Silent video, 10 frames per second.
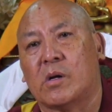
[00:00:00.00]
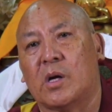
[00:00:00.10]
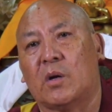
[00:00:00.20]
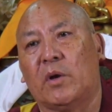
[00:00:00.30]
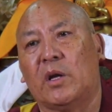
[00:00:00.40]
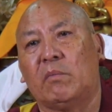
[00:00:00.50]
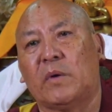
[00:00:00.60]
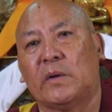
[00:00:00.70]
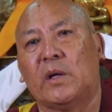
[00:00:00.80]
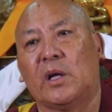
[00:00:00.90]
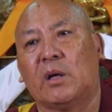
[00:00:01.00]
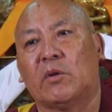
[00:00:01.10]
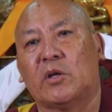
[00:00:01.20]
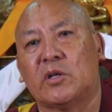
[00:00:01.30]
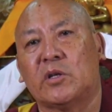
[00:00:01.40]
And when he finally gave
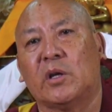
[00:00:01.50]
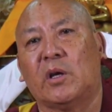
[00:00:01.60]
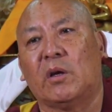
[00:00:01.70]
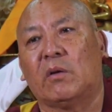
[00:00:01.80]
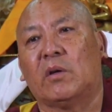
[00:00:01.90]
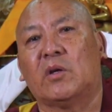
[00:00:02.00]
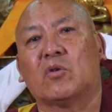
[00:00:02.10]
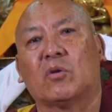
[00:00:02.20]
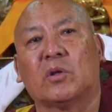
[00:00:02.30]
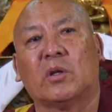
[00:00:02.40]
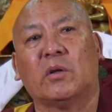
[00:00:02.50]
the teaching, he, he taught